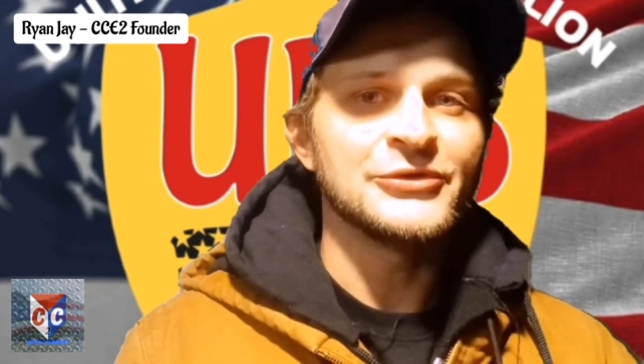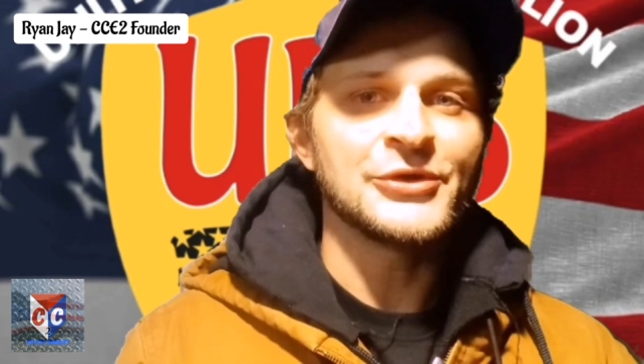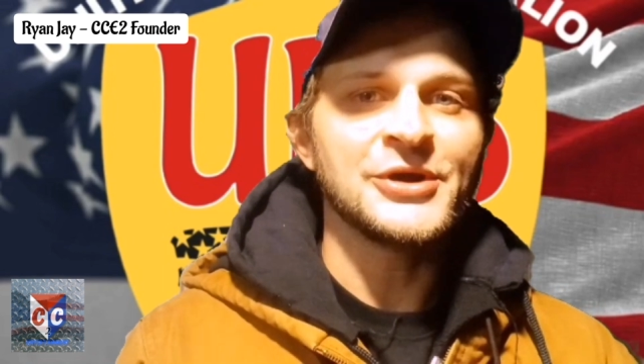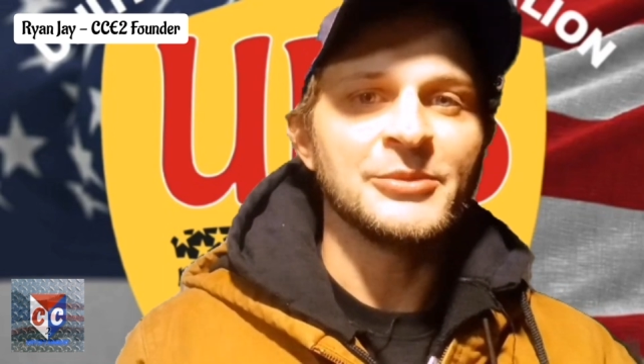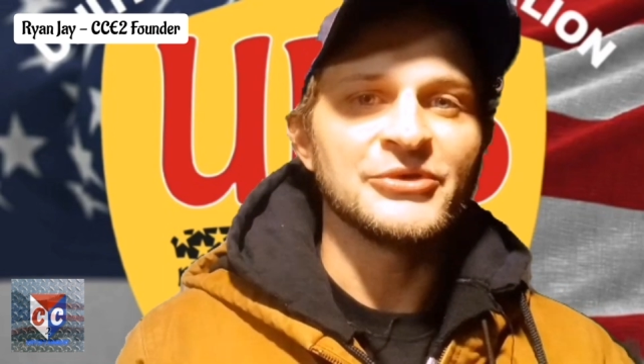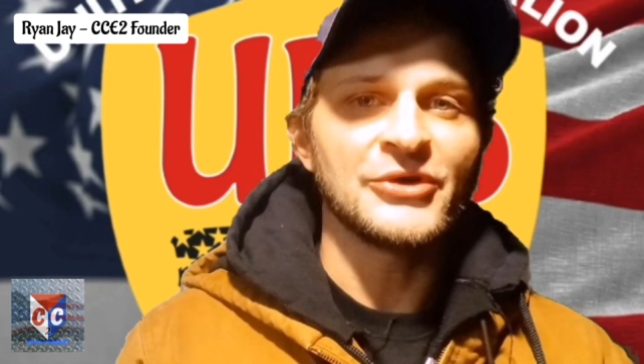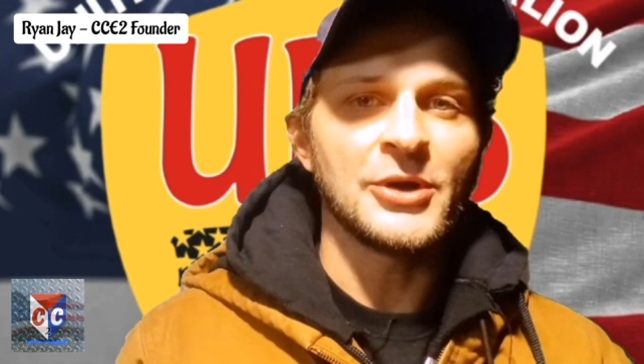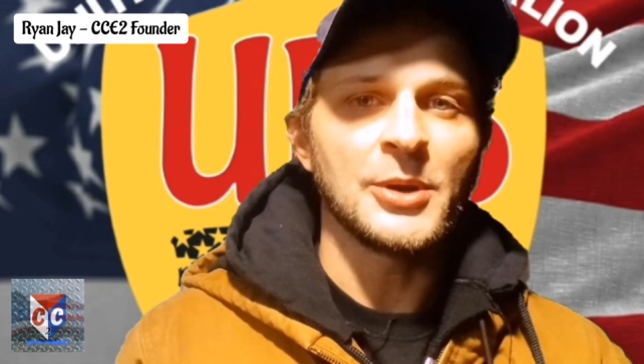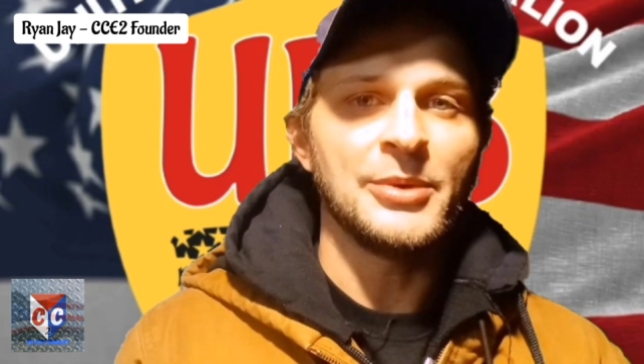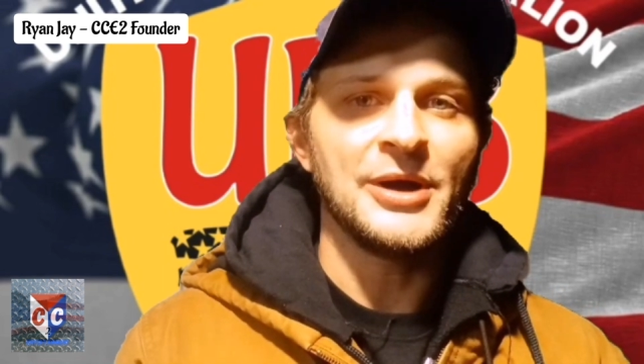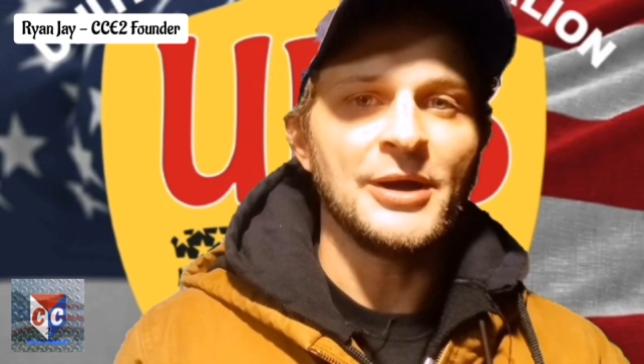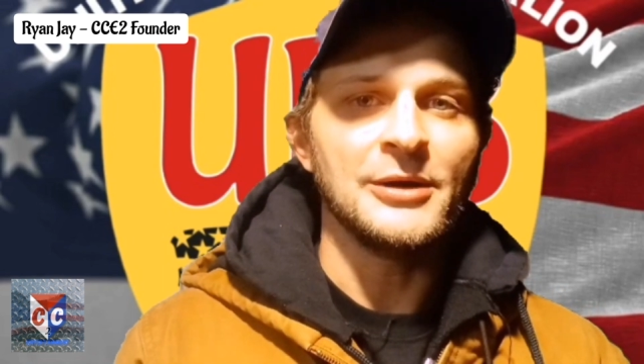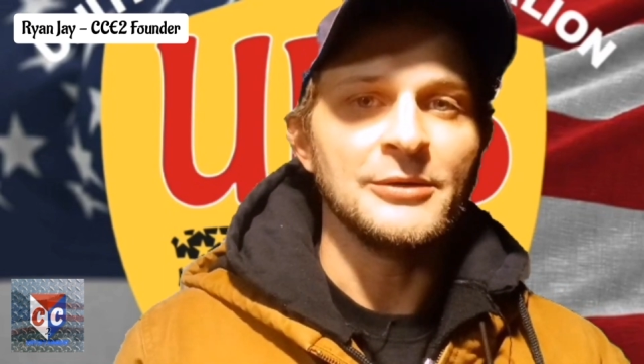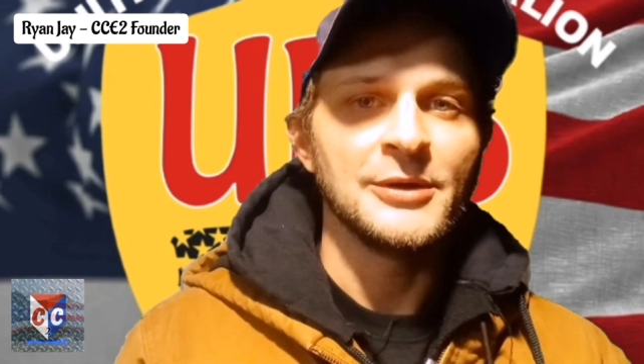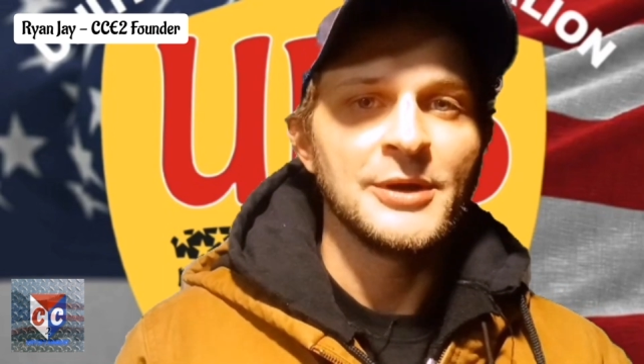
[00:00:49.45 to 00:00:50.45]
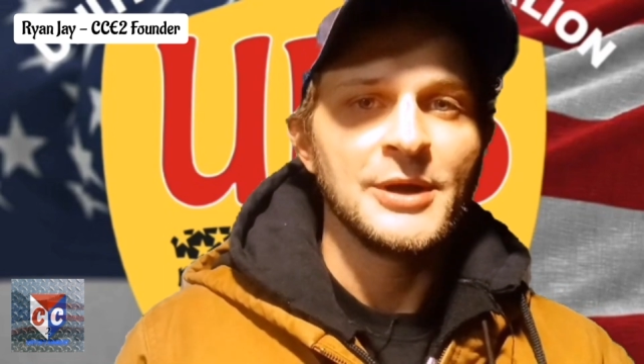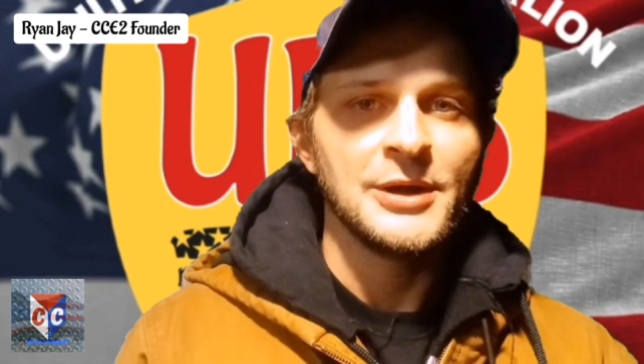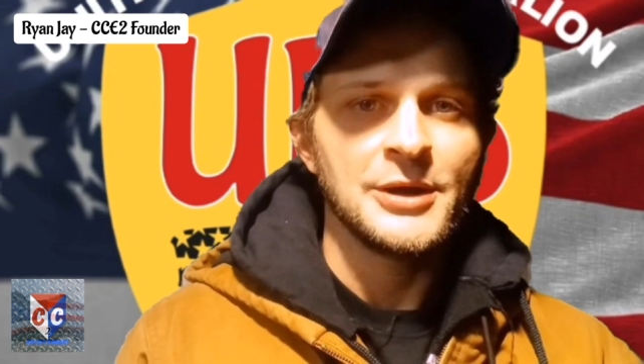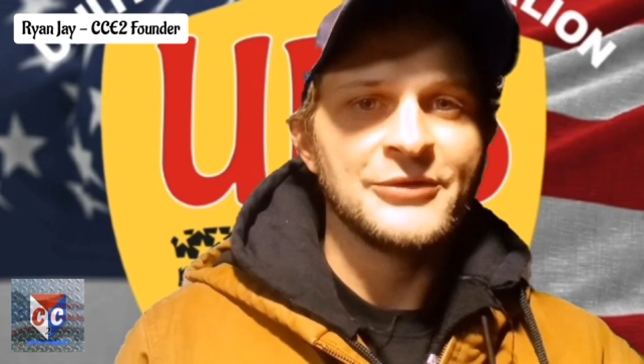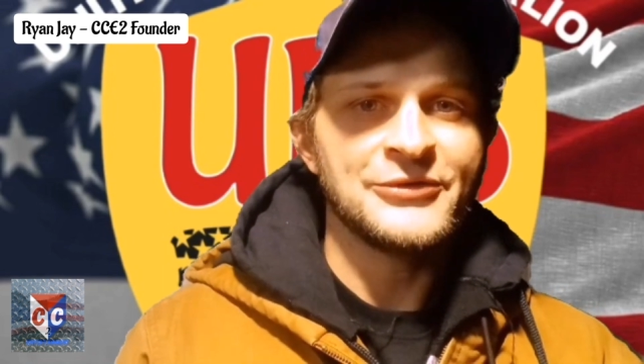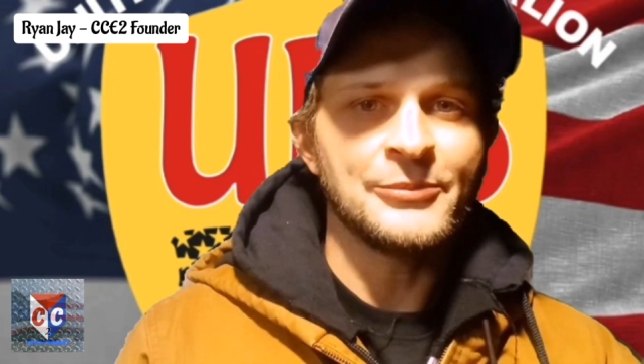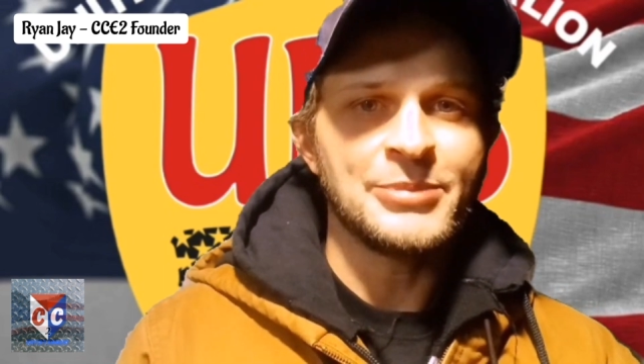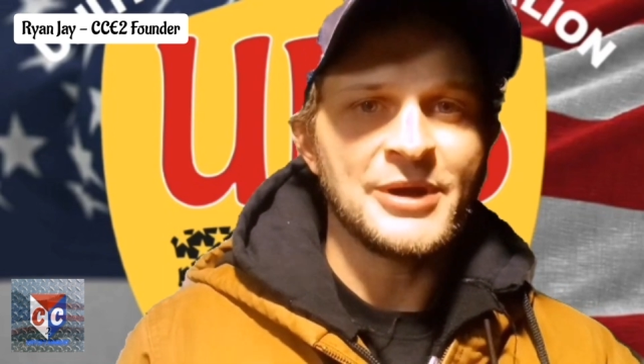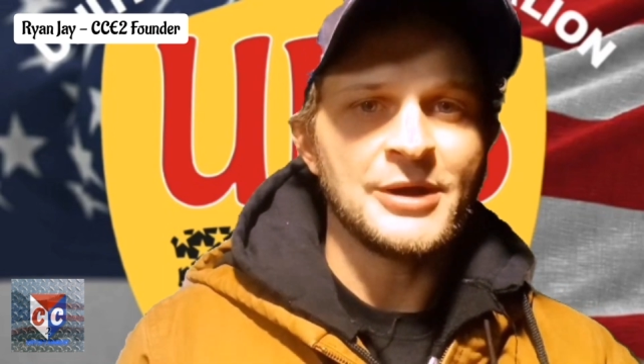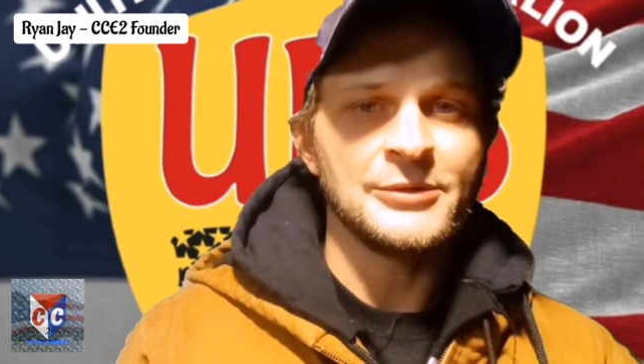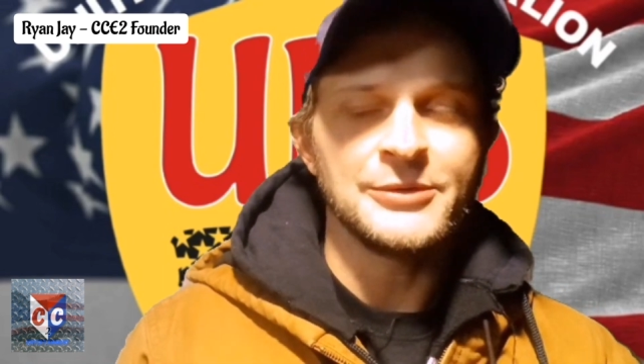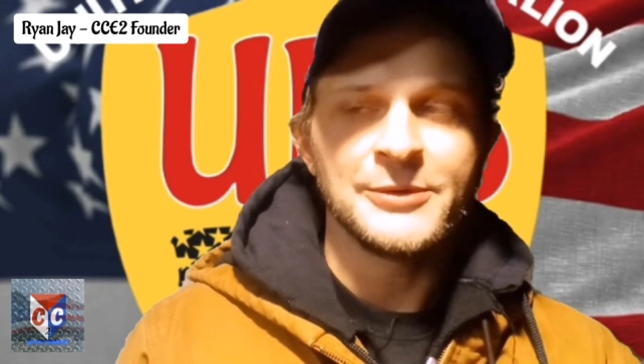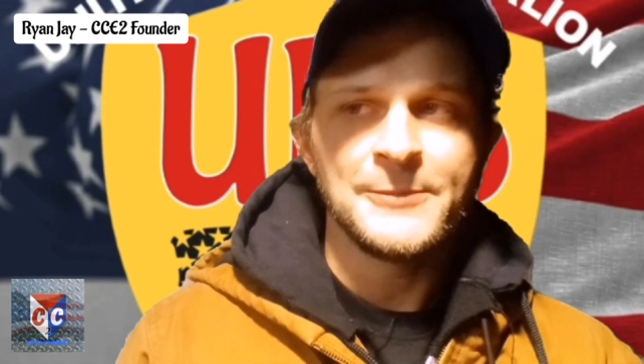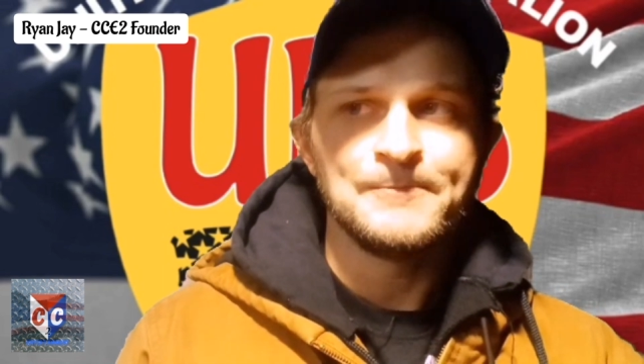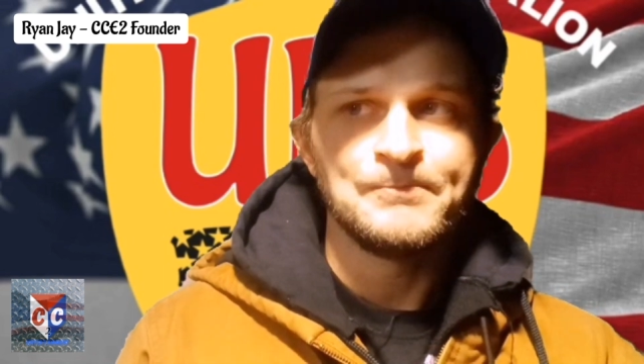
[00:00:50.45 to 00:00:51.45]
dream is all about. It's
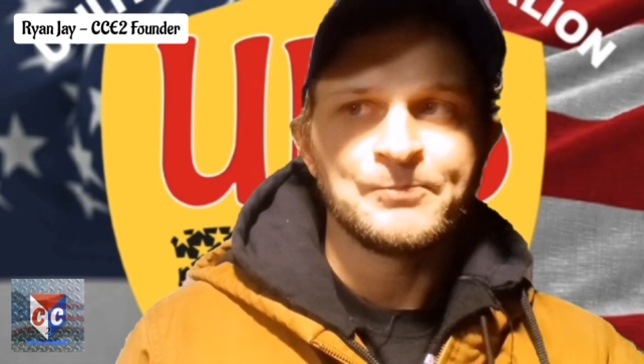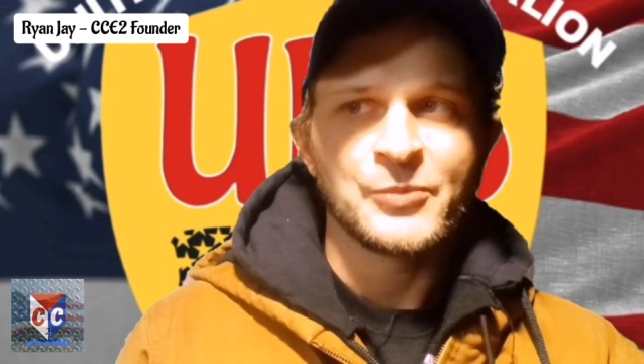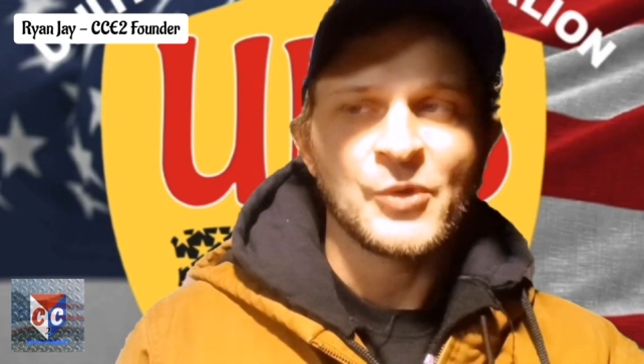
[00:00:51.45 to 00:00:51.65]
about